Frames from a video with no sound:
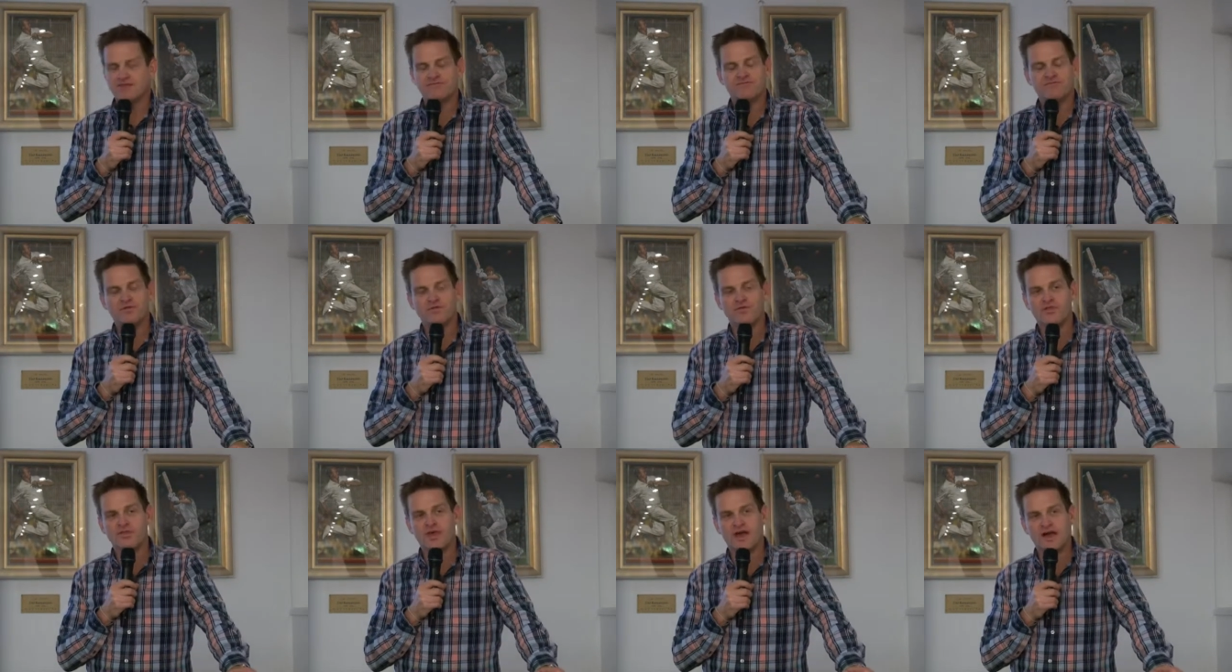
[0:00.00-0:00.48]

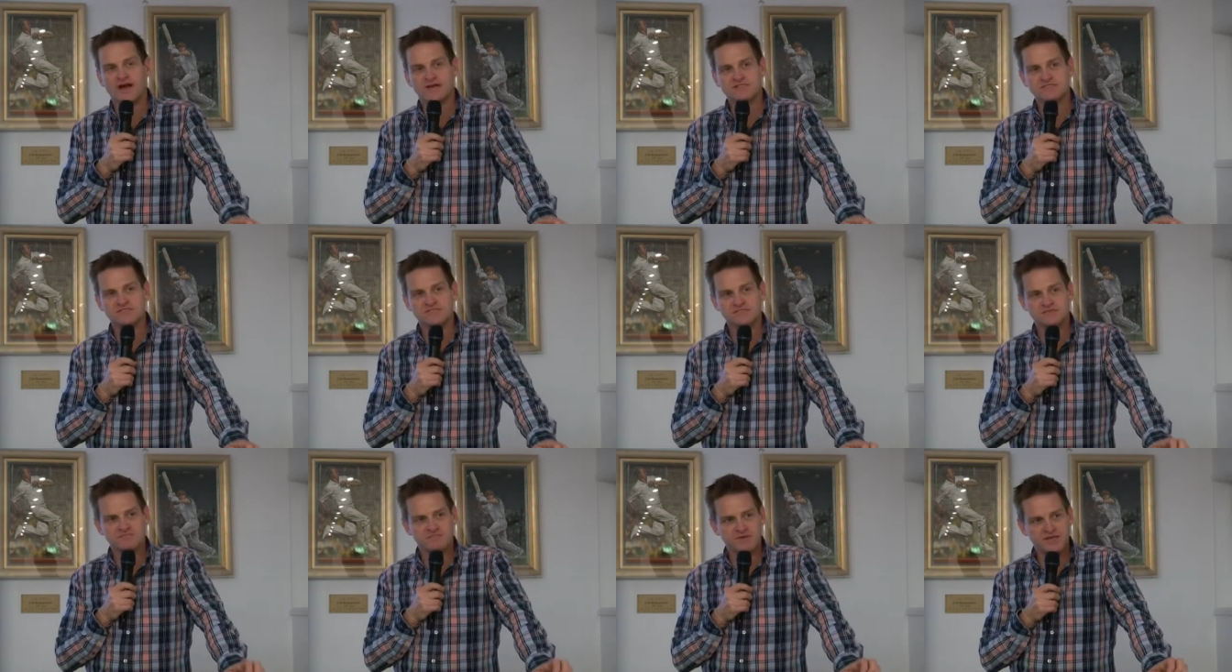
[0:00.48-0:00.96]
therefore
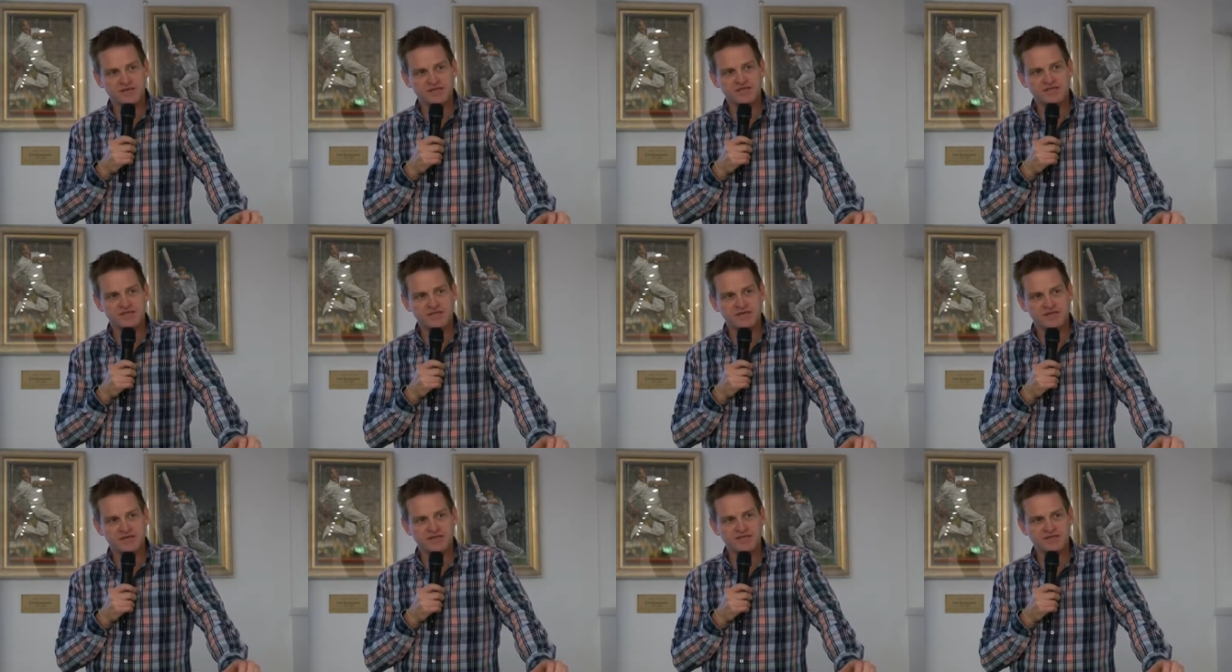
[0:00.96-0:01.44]
thousands
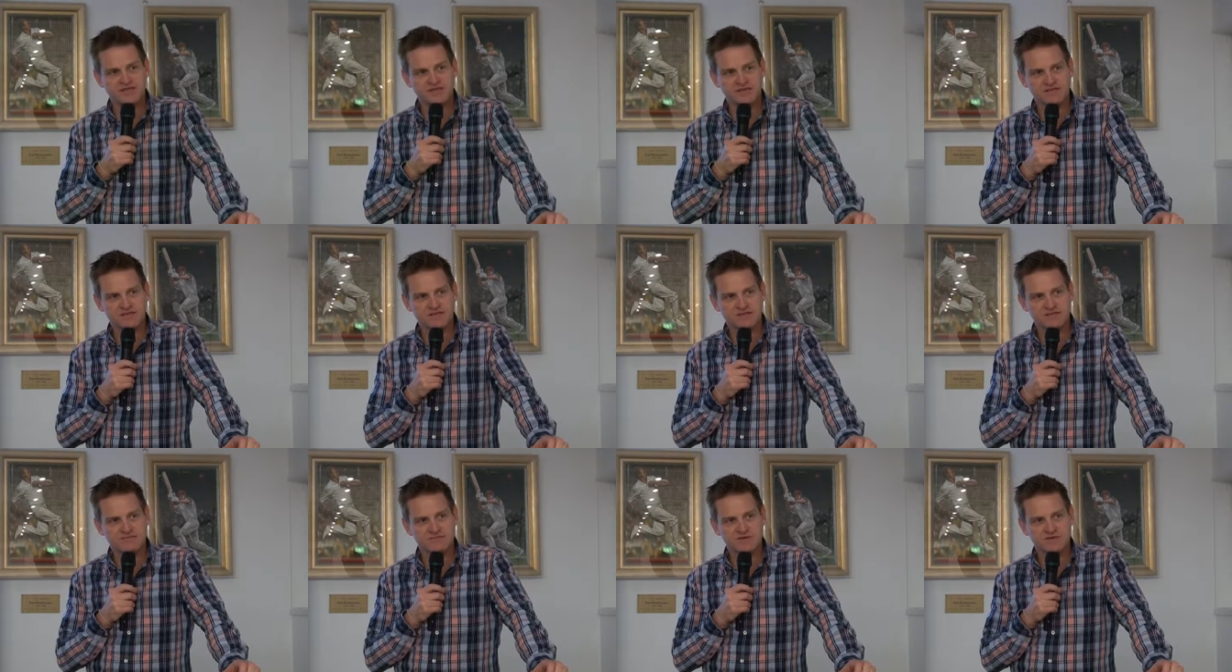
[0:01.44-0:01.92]
bigger than
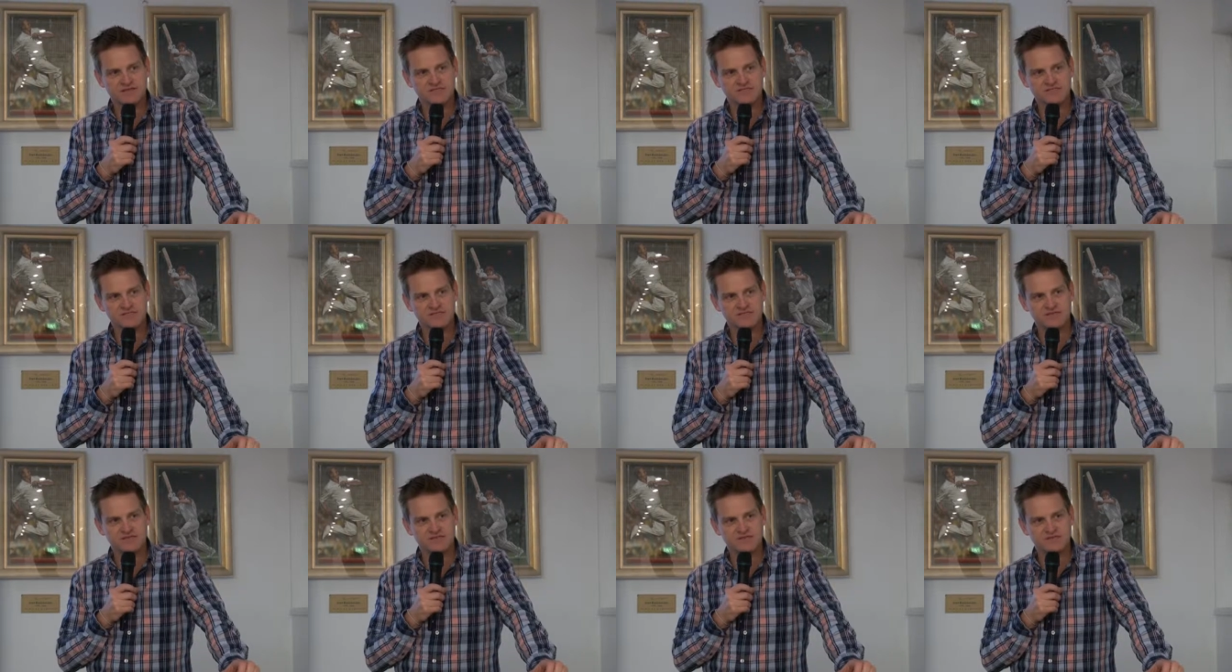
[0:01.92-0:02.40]
anything that had
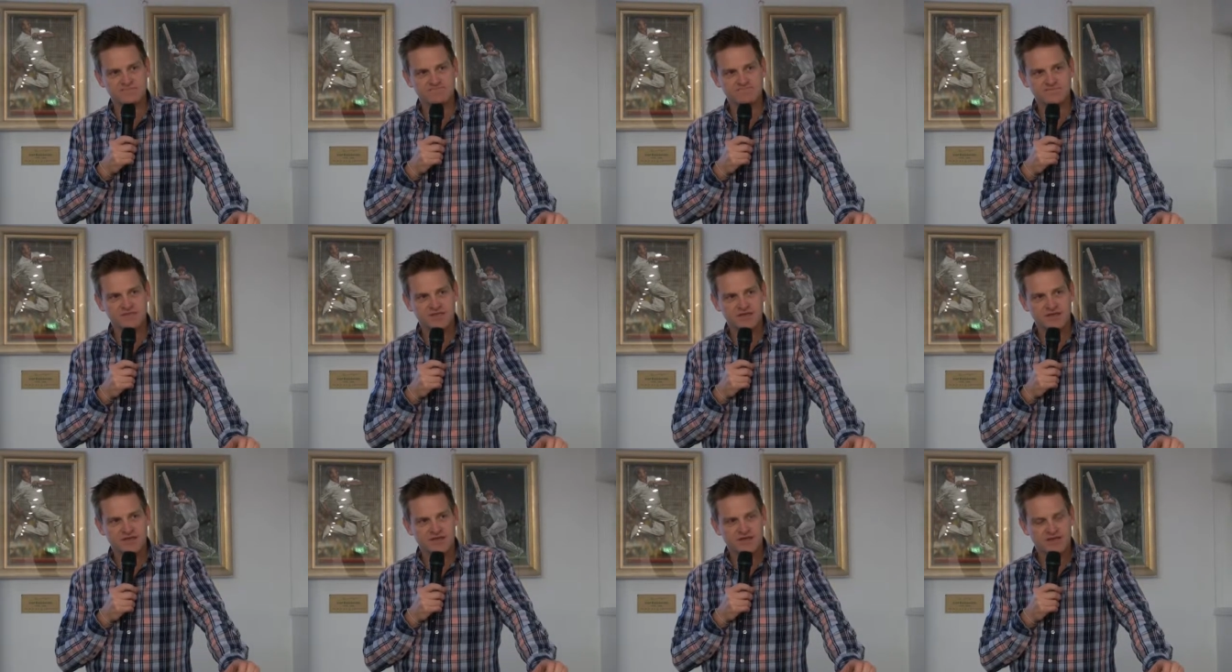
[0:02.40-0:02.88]
been
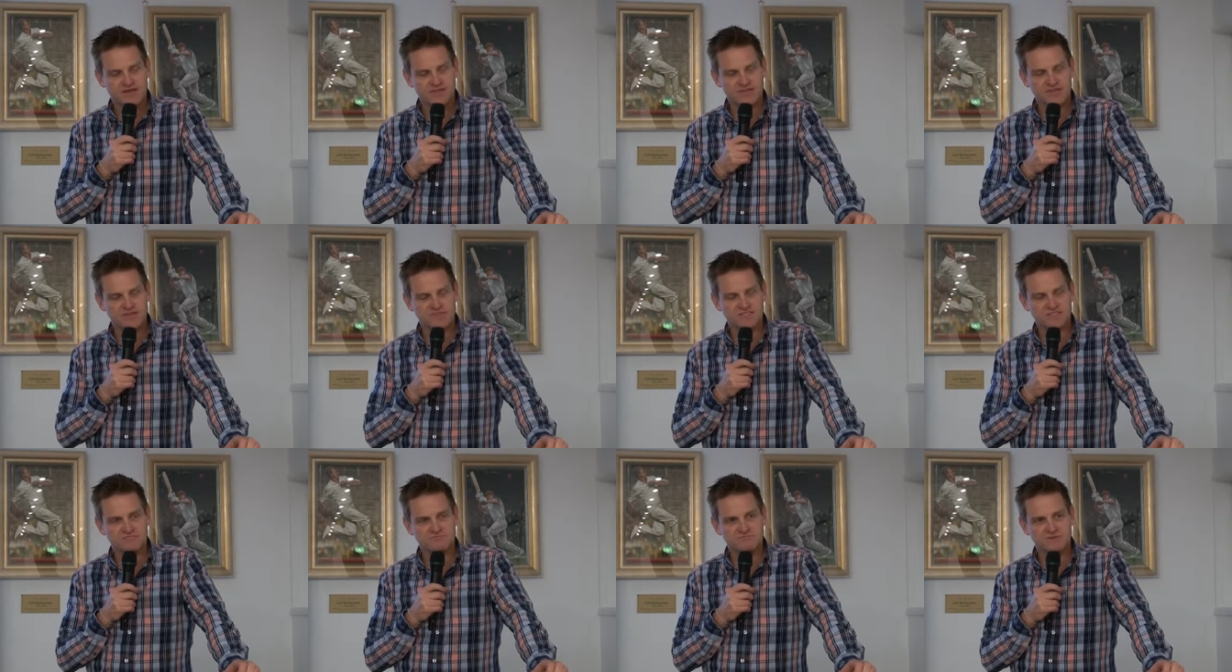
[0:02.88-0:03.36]
seen
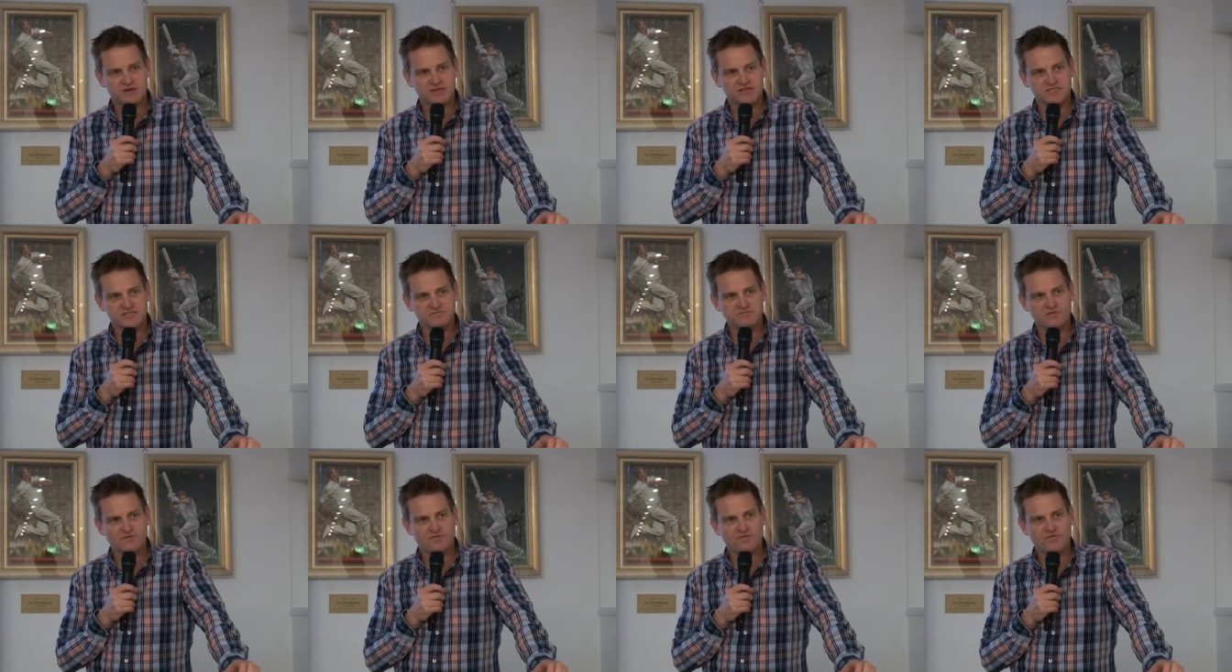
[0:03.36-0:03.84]
in this
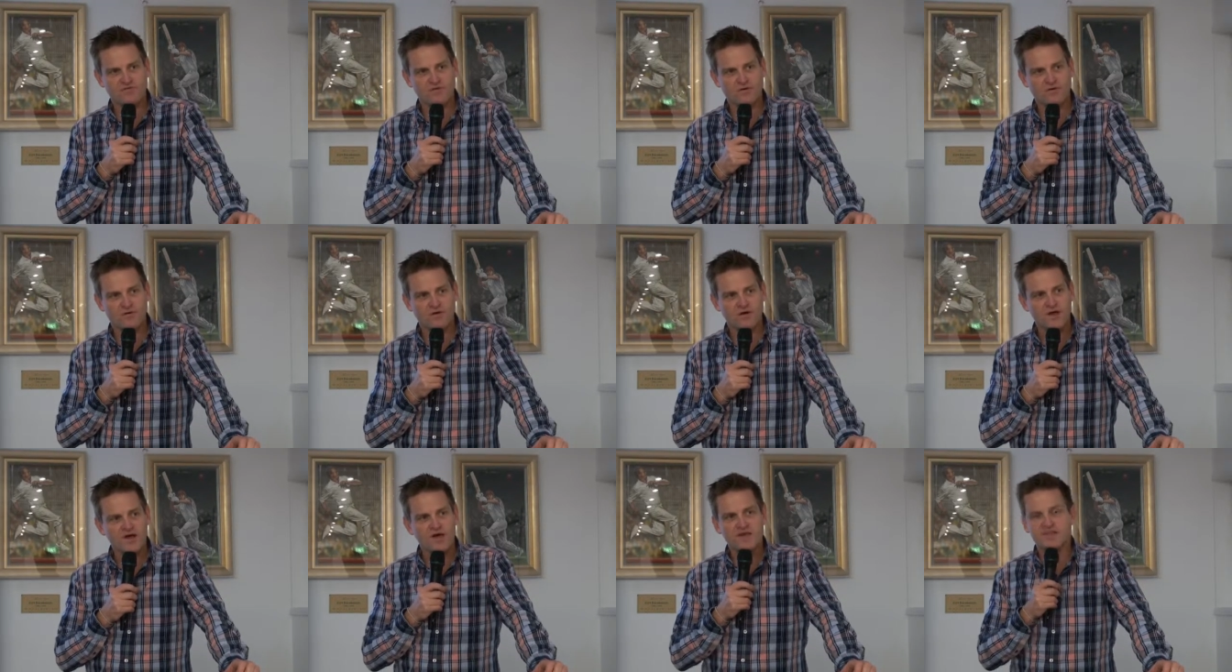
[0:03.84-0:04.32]
space
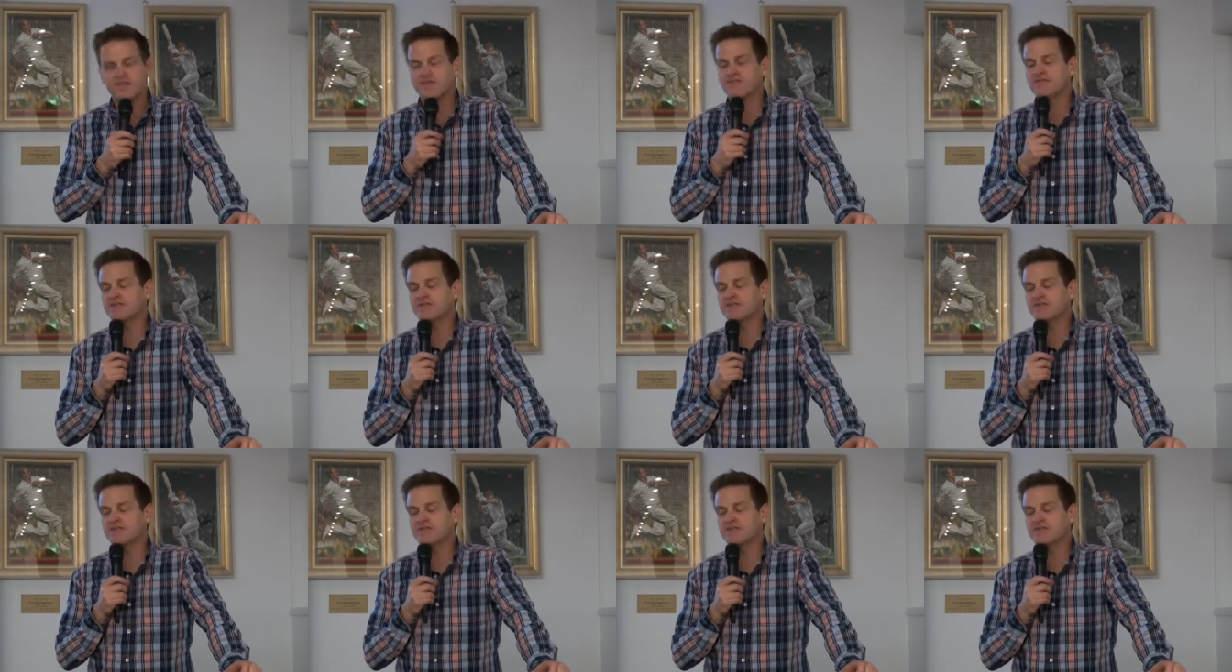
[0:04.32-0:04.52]
before.